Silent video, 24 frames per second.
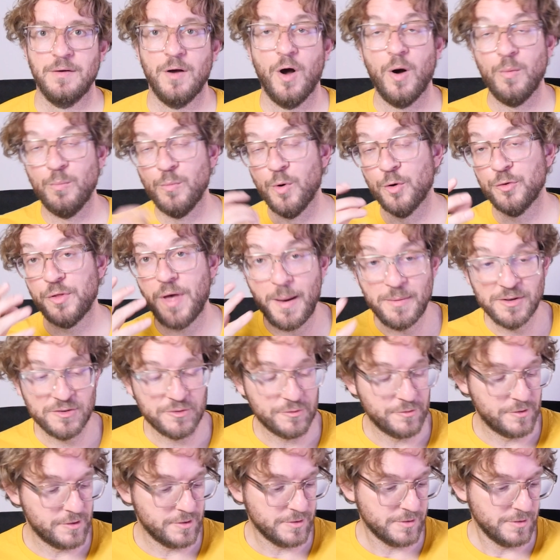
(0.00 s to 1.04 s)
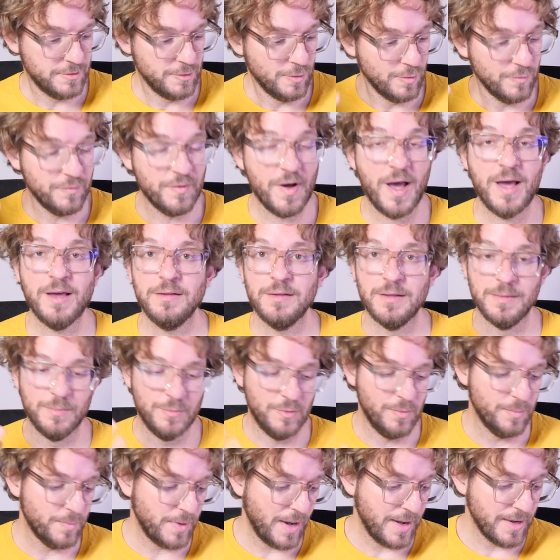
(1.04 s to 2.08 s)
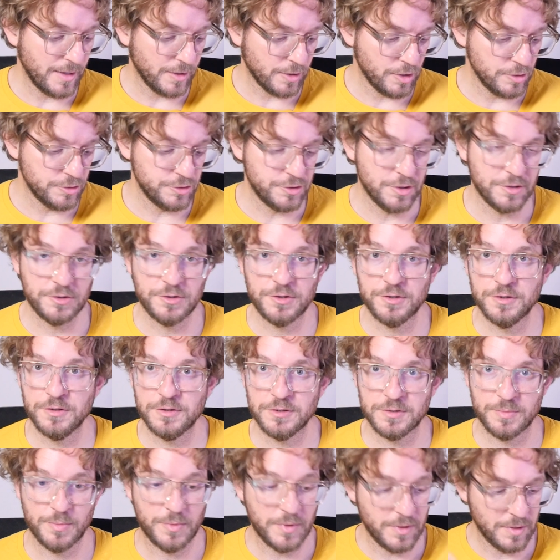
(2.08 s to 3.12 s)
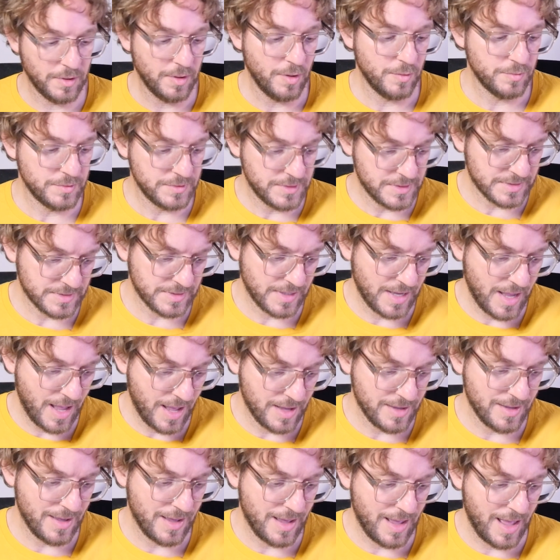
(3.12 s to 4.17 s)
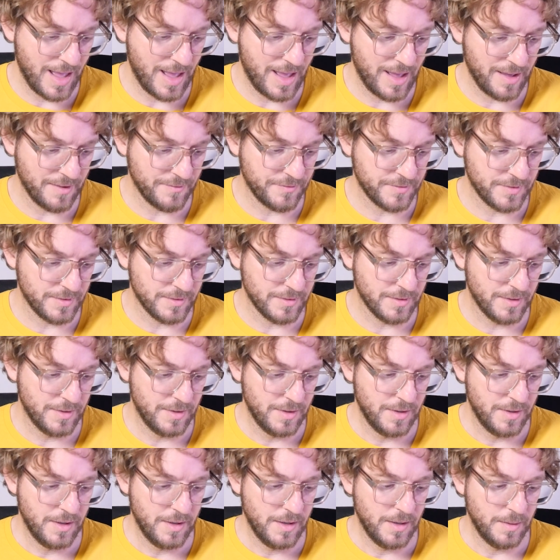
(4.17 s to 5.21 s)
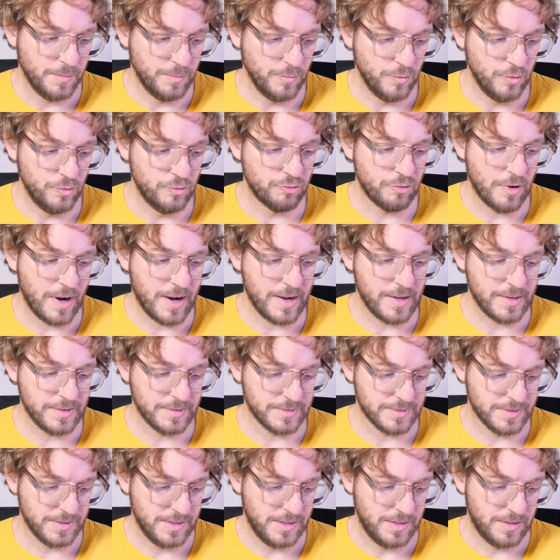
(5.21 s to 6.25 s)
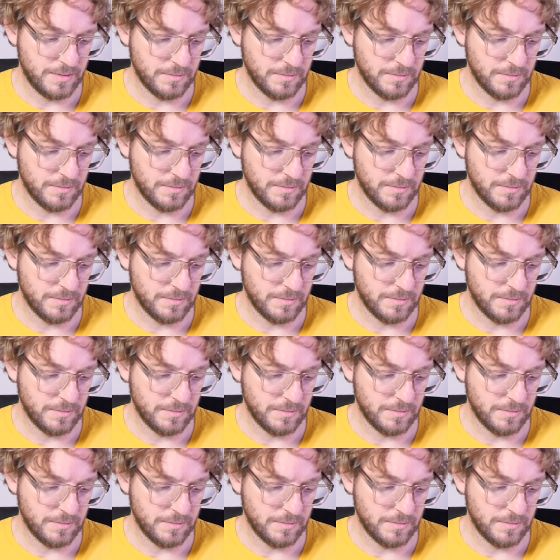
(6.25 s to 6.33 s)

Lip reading: On both hemispheres, you'll find the moon planet conjunctions pretty low in the sky after moonrise.